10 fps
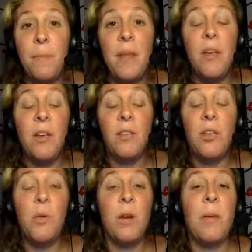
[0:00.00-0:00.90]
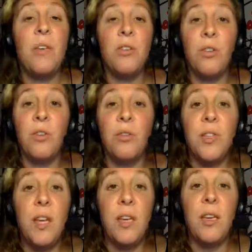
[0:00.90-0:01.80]
So you want to make sure you're
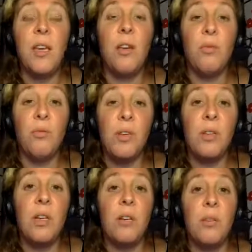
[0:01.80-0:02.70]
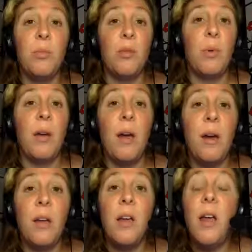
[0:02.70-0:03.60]
taking a really good
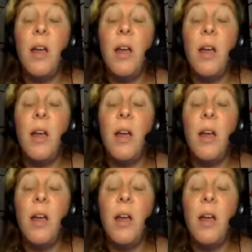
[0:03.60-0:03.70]
probiotic,